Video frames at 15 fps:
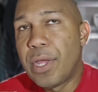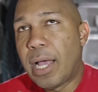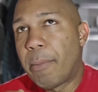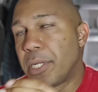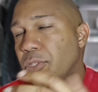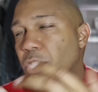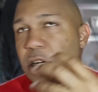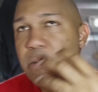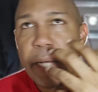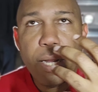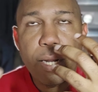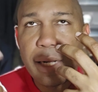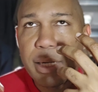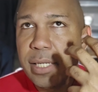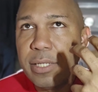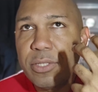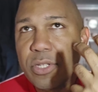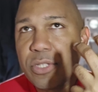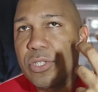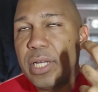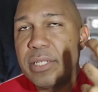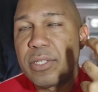I mean, they'll talk about in
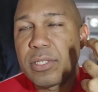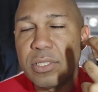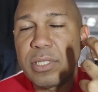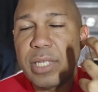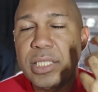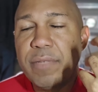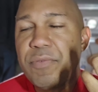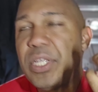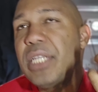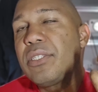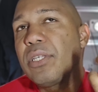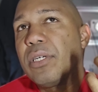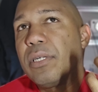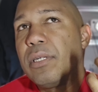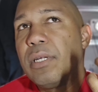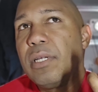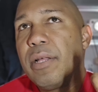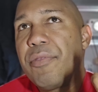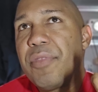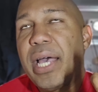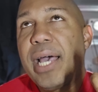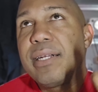such excessive detail
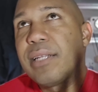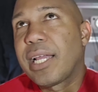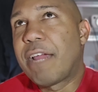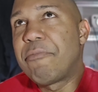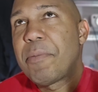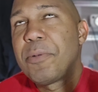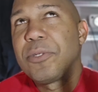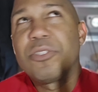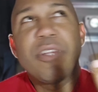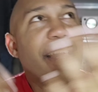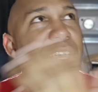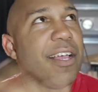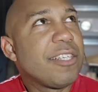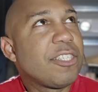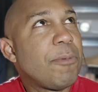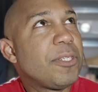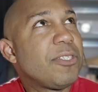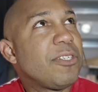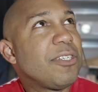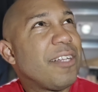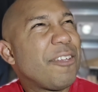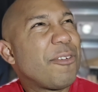that, like, I remember today, someone,
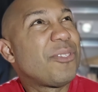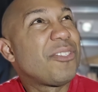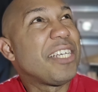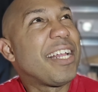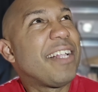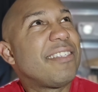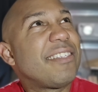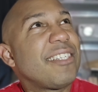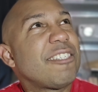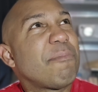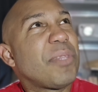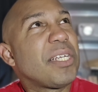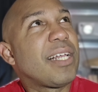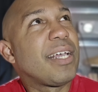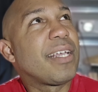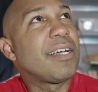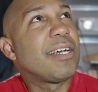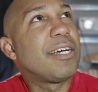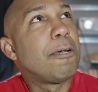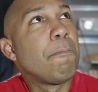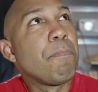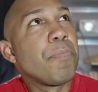I think it was CNN, said something like,
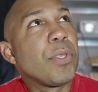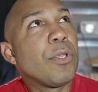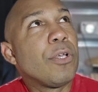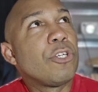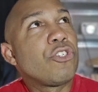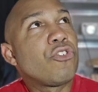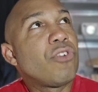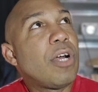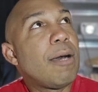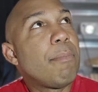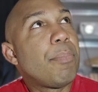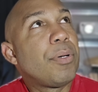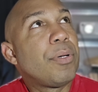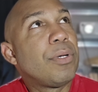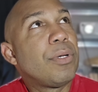uh, Trump,